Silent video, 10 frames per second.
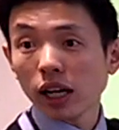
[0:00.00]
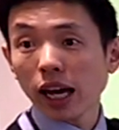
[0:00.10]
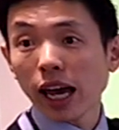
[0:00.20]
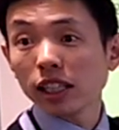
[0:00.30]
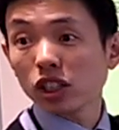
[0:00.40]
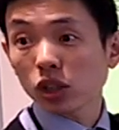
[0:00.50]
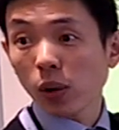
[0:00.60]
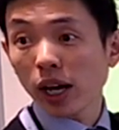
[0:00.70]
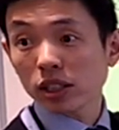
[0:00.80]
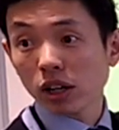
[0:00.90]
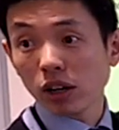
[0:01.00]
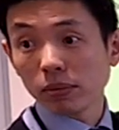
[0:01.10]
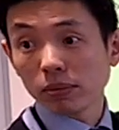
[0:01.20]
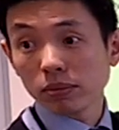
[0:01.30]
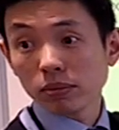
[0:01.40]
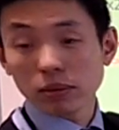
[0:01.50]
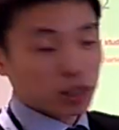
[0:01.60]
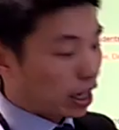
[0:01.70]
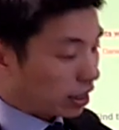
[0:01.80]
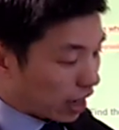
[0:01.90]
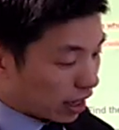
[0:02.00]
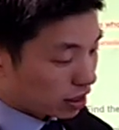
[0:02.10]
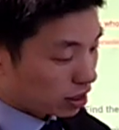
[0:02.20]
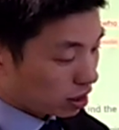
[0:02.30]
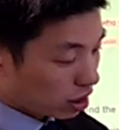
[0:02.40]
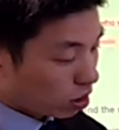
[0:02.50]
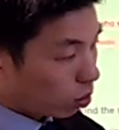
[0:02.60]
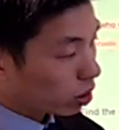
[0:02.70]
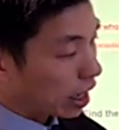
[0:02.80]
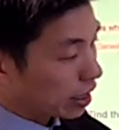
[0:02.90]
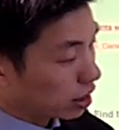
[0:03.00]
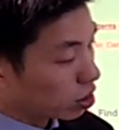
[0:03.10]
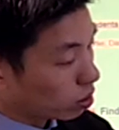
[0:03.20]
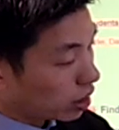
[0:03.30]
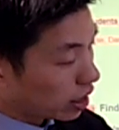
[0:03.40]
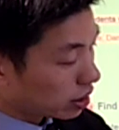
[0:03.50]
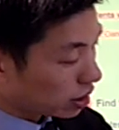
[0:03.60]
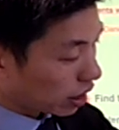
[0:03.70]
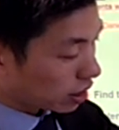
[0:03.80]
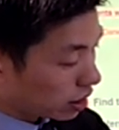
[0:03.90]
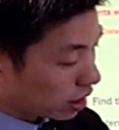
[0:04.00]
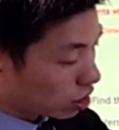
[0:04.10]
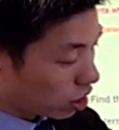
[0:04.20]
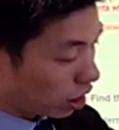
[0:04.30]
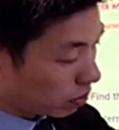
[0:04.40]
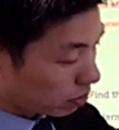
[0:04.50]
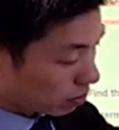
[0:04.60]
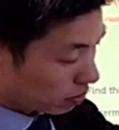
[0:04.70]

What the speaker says: n squared term, and that's what that is. So this is this term,